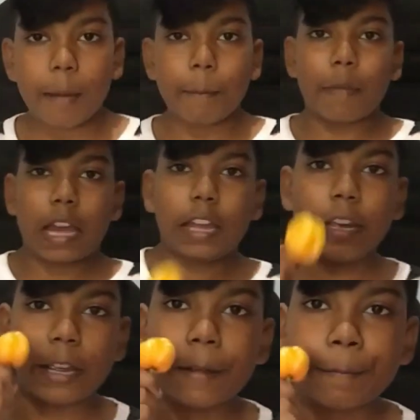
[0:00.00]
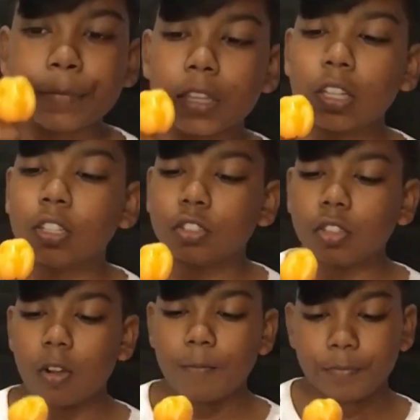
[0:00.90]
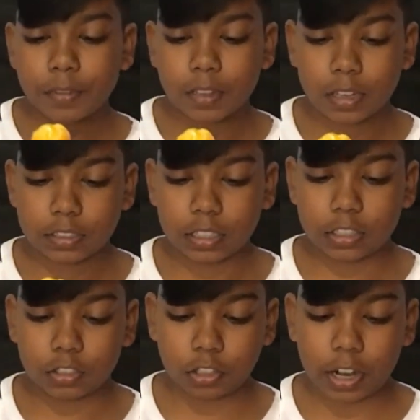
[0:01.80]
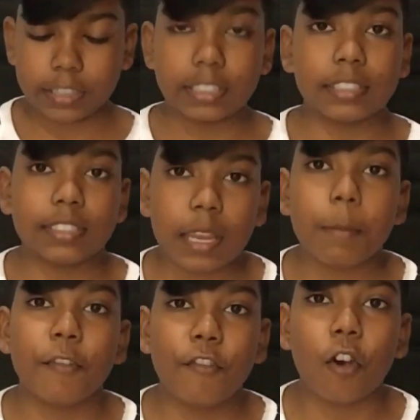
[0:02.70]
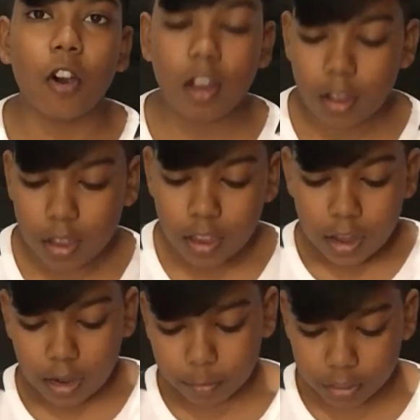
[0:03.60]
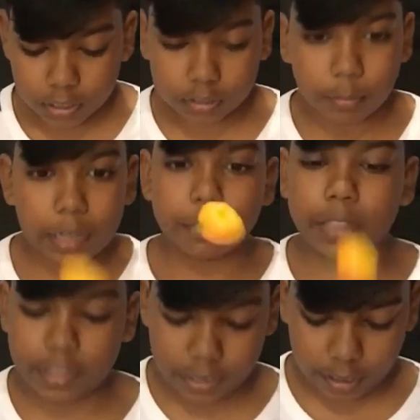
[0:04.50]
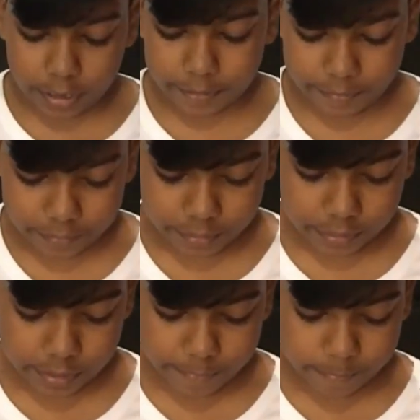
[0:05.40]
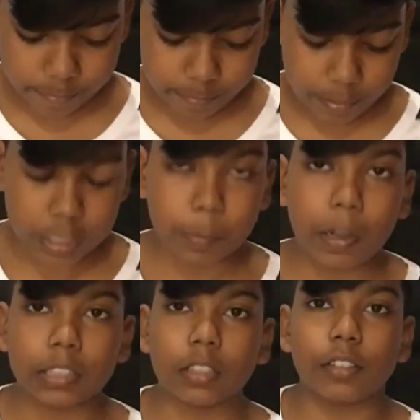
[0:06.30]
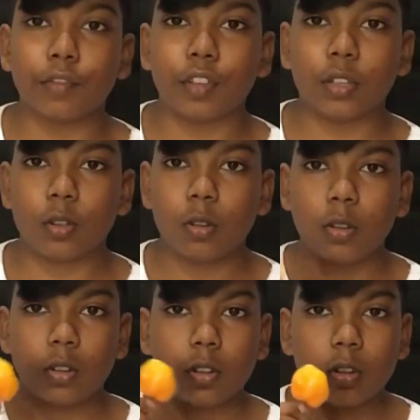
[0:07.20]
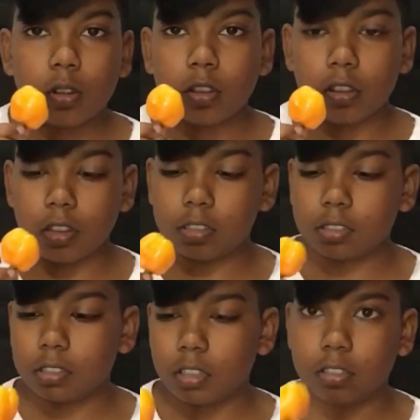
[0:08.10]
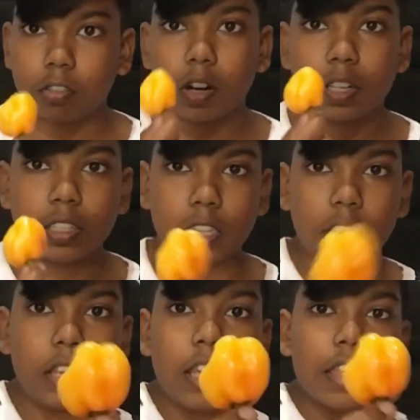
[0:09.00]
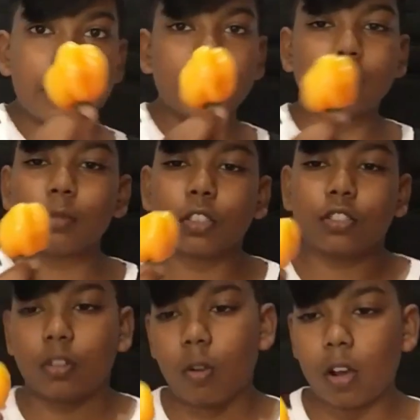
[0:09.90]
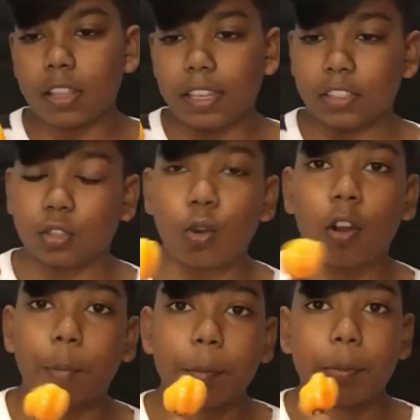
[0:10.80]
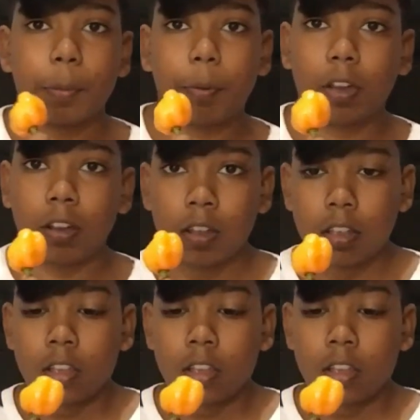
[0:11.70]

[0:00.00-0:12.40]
I'm back. So as I tried to say before, I'm gonna, this might be the best part of the video. This right here. This is what you call a scorpion pepper.